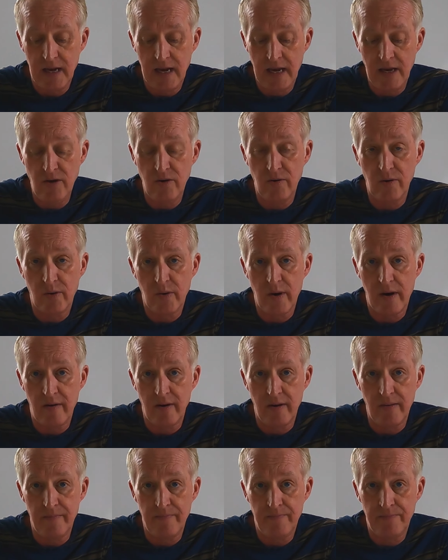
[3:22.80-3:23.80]
in your
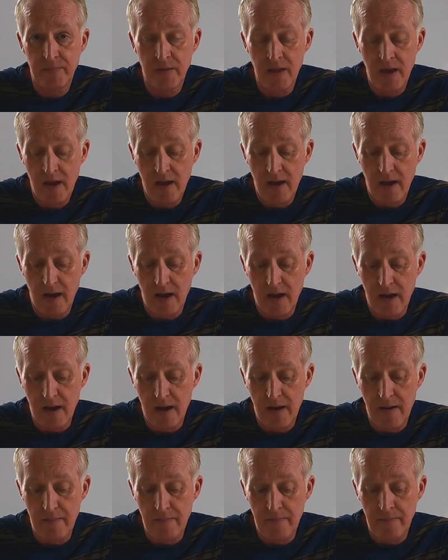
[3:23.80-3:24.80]
aquarium.
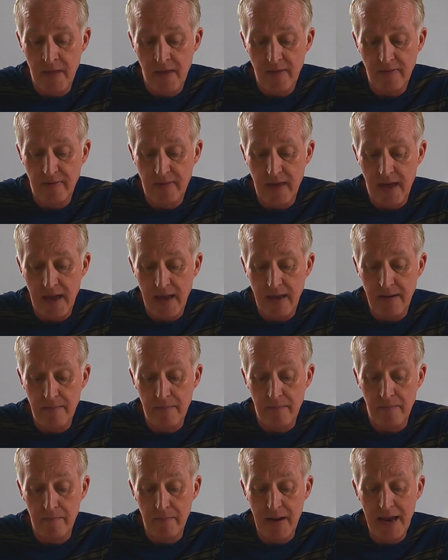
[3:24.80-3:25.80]
Um,
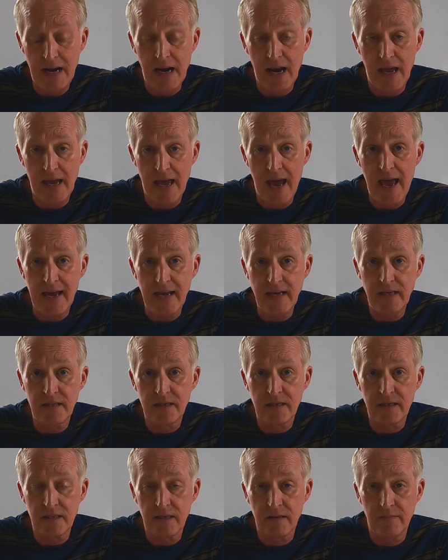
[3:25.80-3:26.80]
they may lay
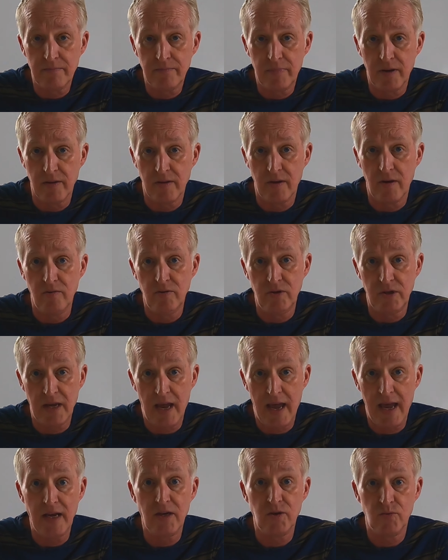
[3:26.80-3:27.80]
eggs, but those
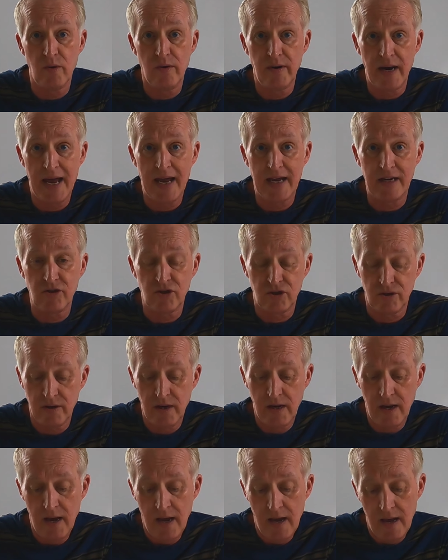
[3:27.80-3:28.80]
eggs won't hatch
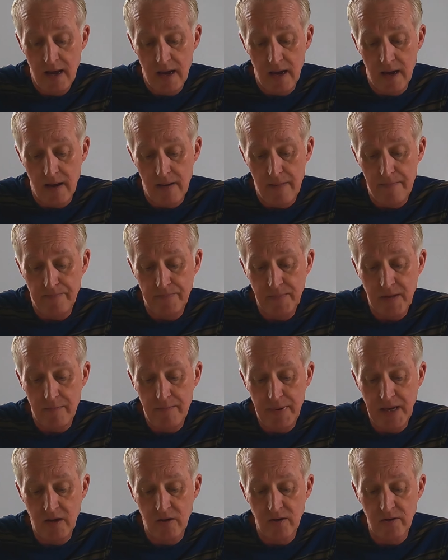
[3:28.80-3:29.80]
um,
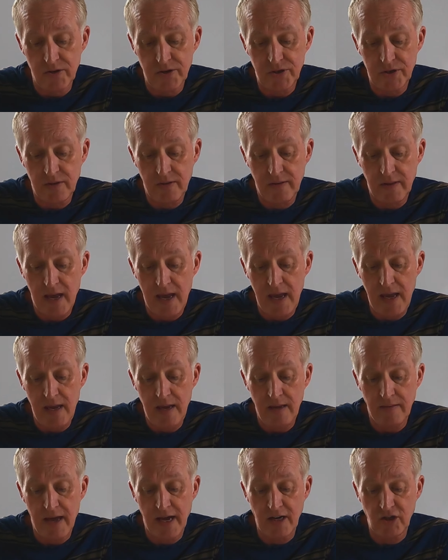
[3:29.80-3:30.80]
because
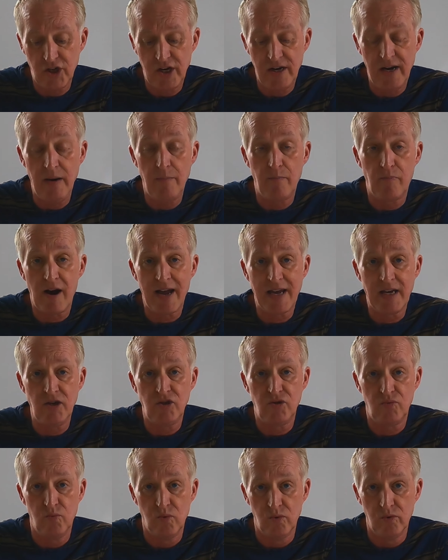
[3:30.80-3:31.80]
they, they actually need
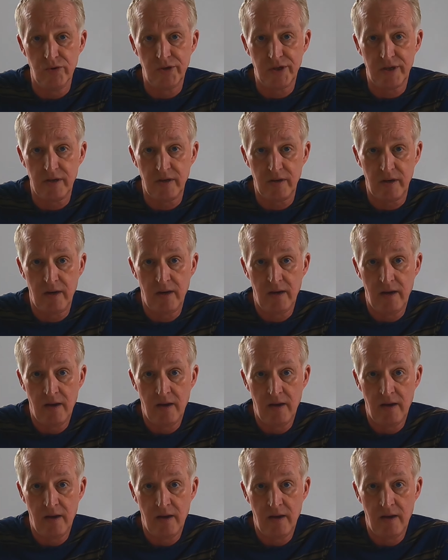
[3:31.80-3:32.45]
brackish water